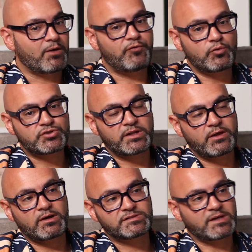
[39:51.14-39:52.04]
unfortunately,
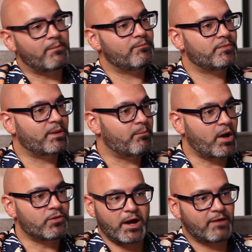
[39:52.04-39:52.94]
there are some that
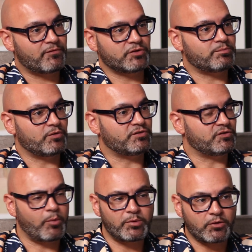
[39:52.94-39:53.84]
might not have those motives,
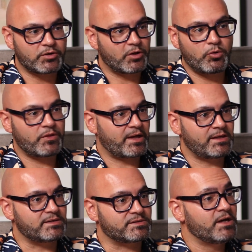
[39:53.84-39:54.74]
but we don't know what that
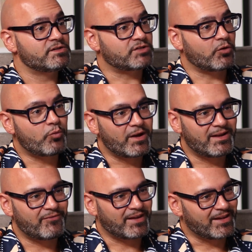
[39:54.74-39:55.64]
is. So we're
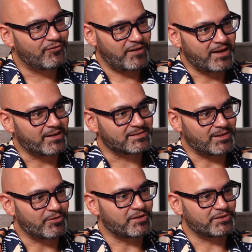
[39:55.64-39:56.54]
living in fear,
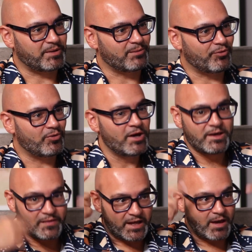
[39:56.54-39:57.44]
some of these people,
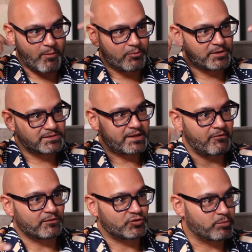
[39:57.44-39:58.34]
and they come up with this
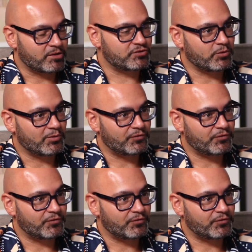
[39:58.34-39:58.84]
narrative, 2 + 2 =